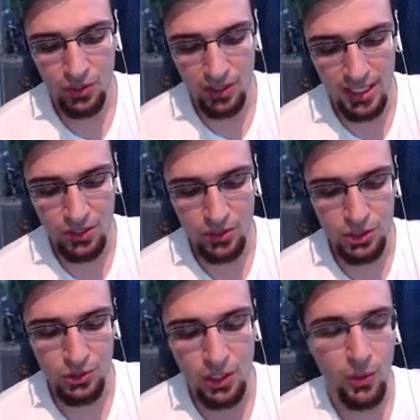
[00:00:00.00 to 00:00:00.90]
let's go
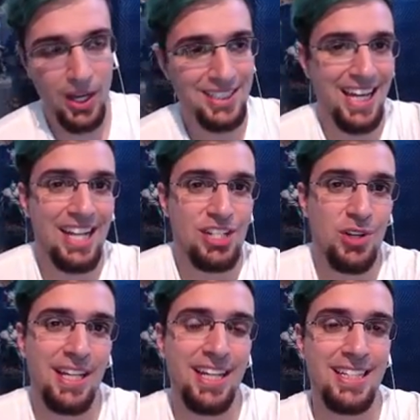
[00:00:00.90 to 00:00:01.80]
into a quest and
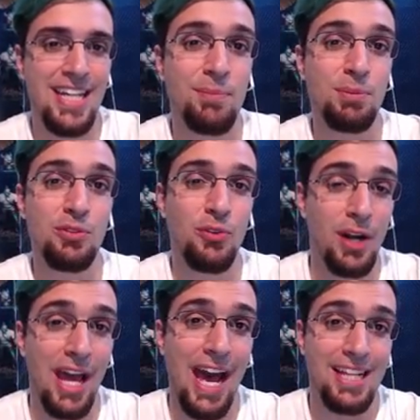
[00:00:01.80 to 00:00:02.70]
try to get attack boost 4
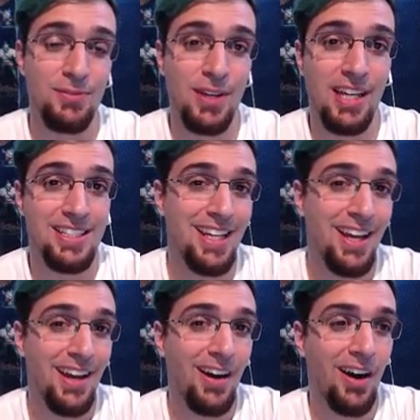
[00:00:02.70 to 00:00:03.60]
to activate
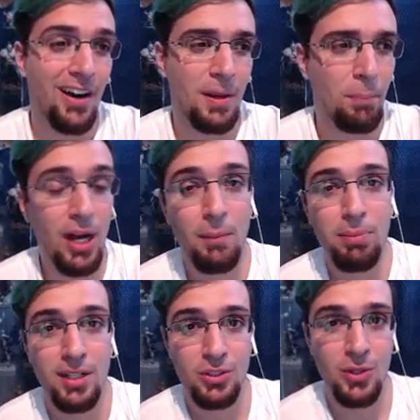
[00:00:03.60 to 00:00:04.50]
on a Proud
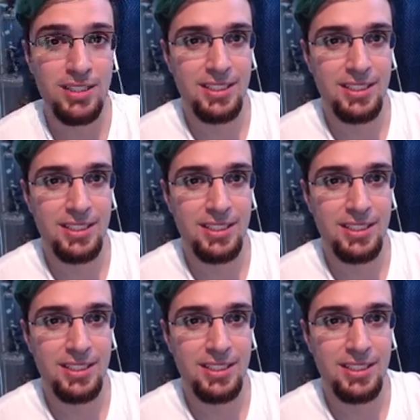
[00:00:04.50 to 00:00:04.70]
Plus quest.